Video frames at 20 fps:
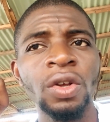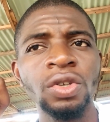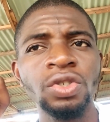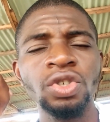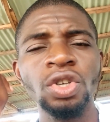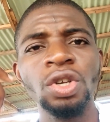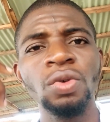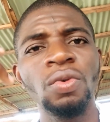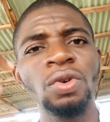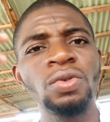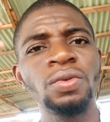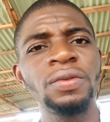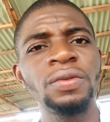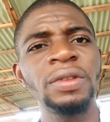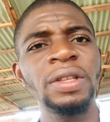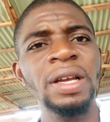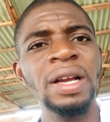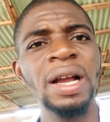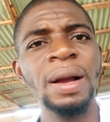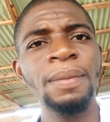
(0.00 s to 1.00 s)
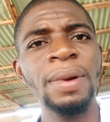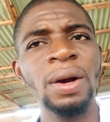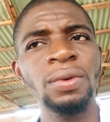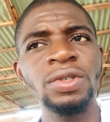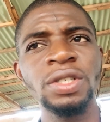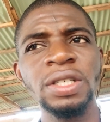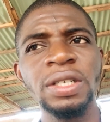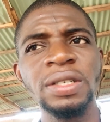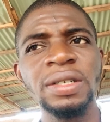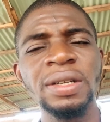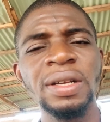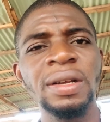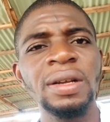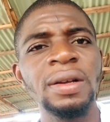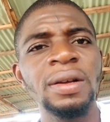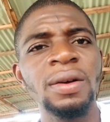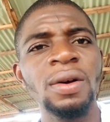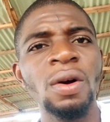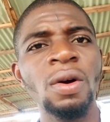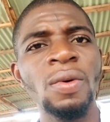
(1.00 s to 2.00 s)
So you want to think about it,
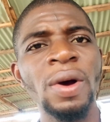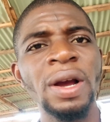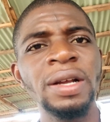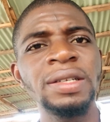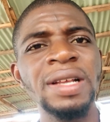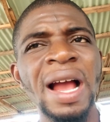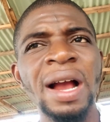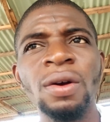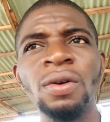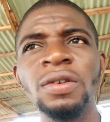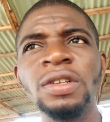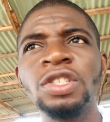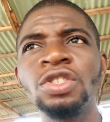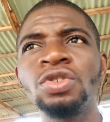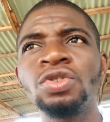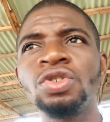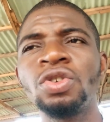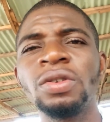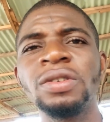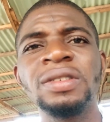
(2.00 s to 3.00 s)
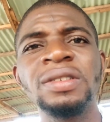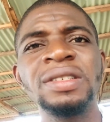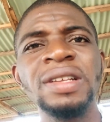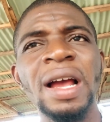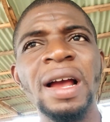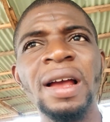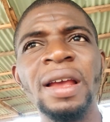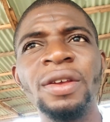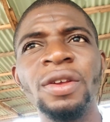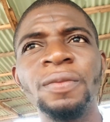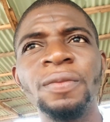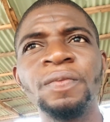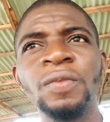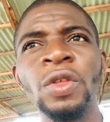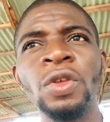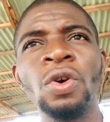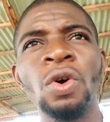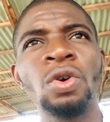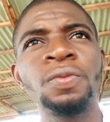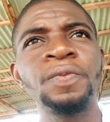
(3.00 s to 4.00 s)
all right, according to
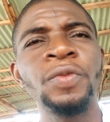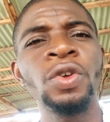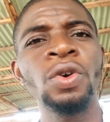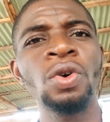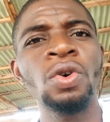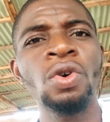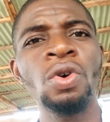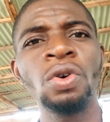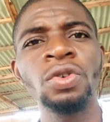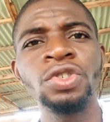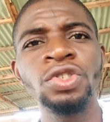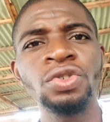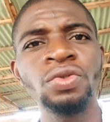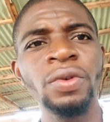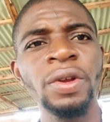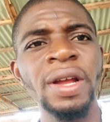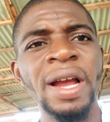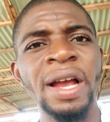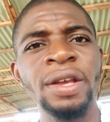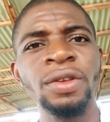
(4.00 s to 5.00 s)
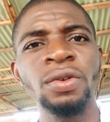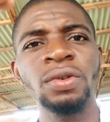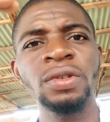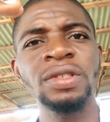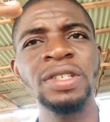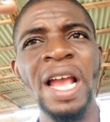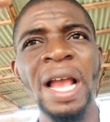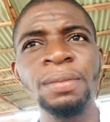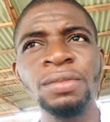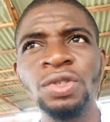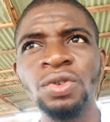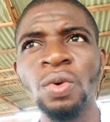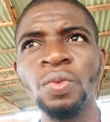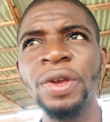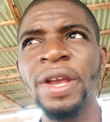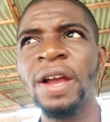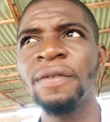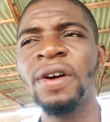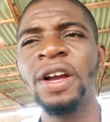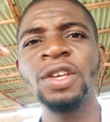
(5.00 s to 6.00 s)
your country and your time zone,
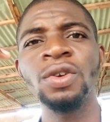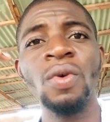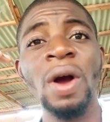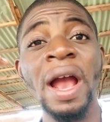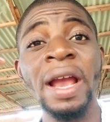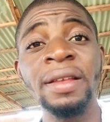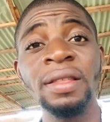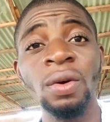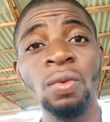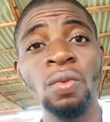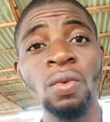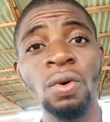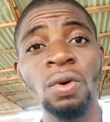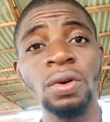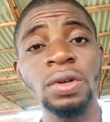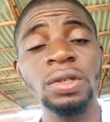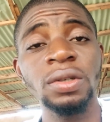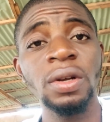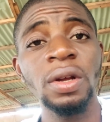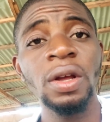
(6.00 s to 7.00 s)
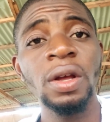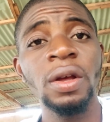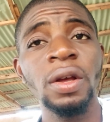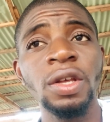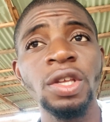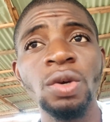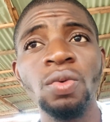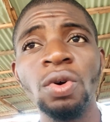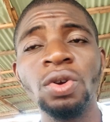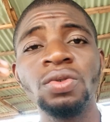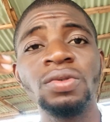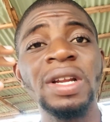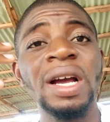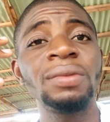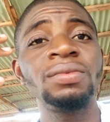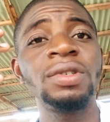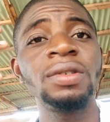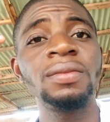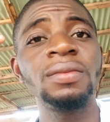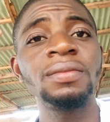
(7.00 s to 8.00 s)
wherever you are in the world. You want to
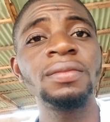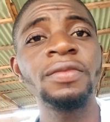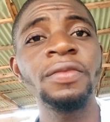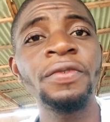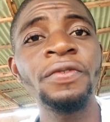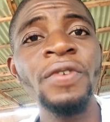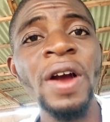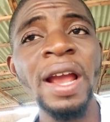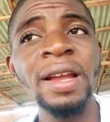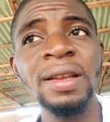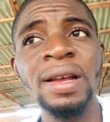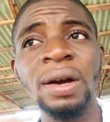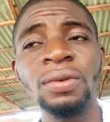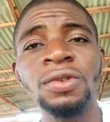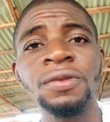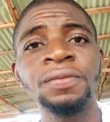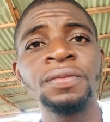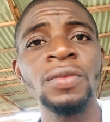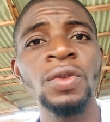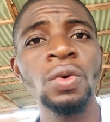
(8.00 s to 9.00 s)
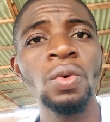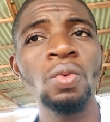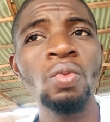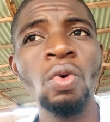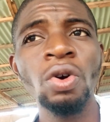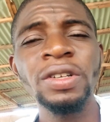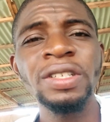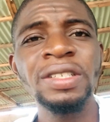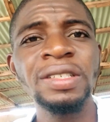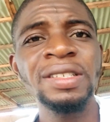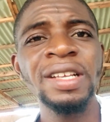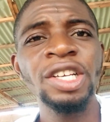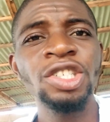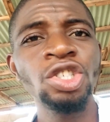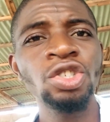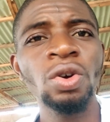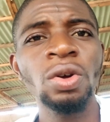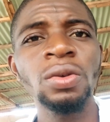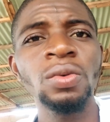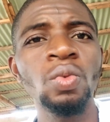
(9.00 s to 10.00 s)
now find out what
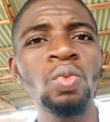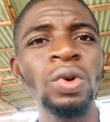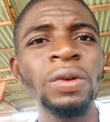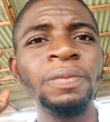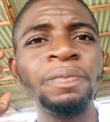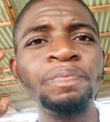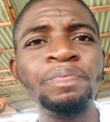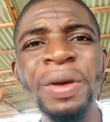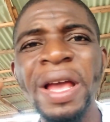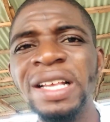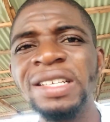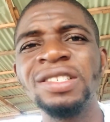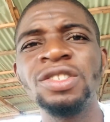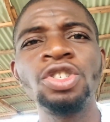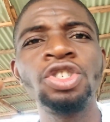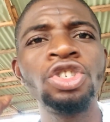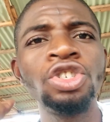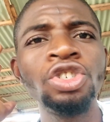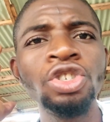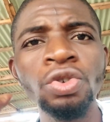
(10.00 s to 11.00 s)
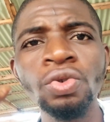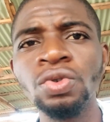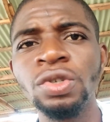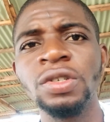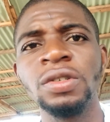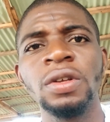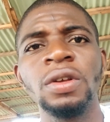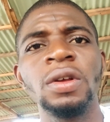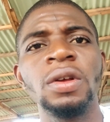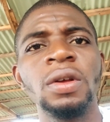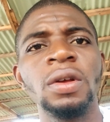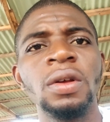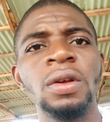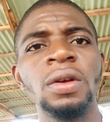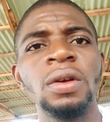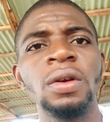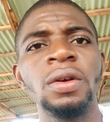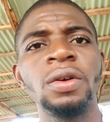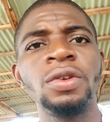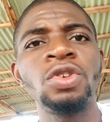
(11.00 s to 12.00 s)
session will best suit
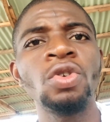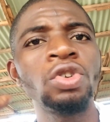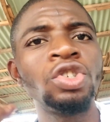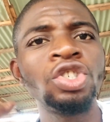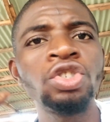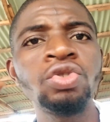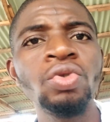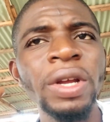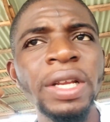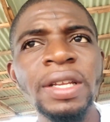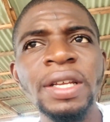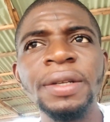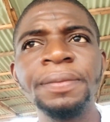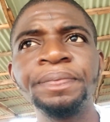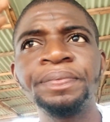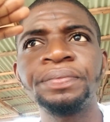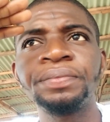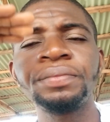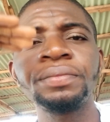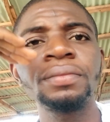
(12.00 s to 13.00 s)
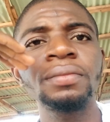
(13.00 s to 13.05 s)
your trading